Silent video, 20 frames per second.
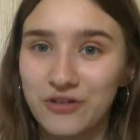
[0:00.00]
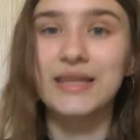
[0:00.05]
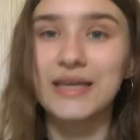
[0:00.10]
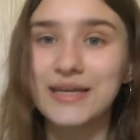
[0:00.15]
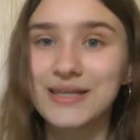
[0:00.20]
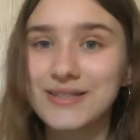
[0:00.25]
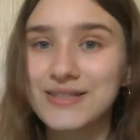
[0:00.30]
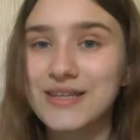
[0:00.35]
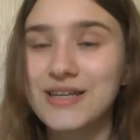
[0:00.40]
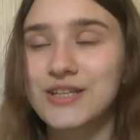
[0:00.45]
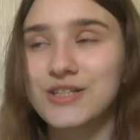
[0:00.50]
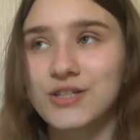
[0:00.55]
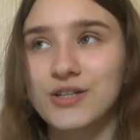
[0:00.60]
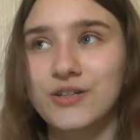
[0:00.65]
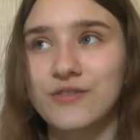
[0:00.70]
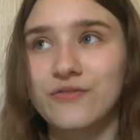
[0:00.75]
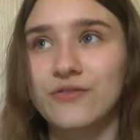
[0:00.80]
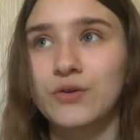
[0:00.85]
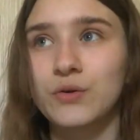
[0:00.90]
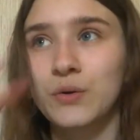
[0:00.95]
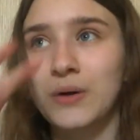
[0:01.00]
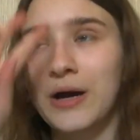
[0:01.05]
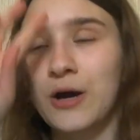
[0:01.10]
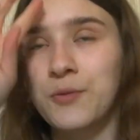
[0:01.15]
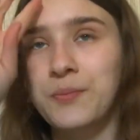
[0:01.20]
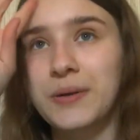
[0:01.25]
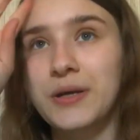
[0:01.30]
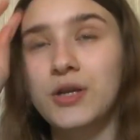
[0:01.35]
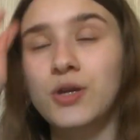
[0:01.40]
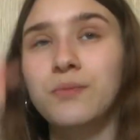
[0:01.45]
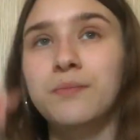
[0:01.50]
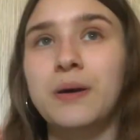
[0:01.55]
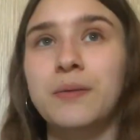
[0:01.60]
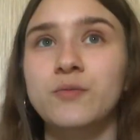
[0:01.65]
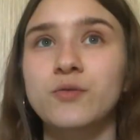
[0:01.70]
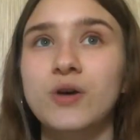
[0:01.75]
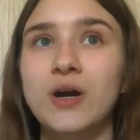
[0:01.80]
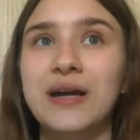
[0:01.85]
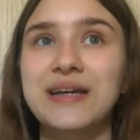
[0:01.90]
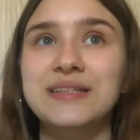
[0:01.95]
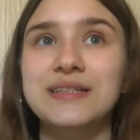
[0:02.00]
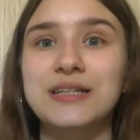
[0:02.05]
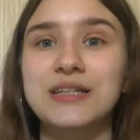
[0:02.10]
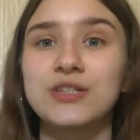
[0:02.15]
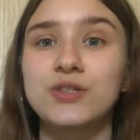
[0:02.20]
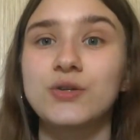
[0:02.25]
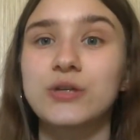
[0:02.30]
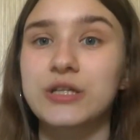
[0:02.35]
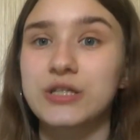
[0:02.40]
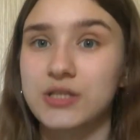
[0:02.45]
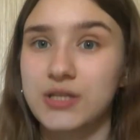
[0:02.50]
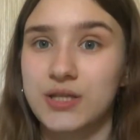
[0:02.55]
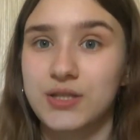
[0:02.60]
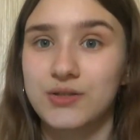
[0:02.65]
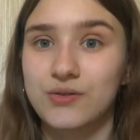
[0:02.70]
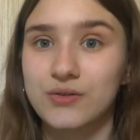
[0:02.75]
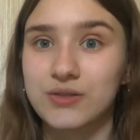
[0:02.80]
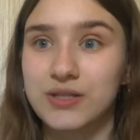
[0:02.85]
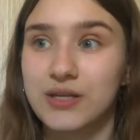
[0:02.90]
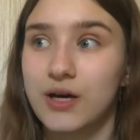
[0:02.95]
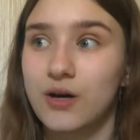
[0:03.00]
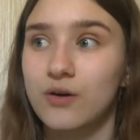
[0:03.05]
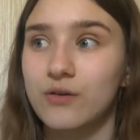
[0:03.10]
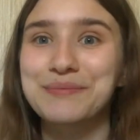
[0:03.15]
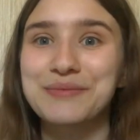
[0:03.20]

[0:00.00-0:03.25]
This is good for helping you memorize because you can test yourself.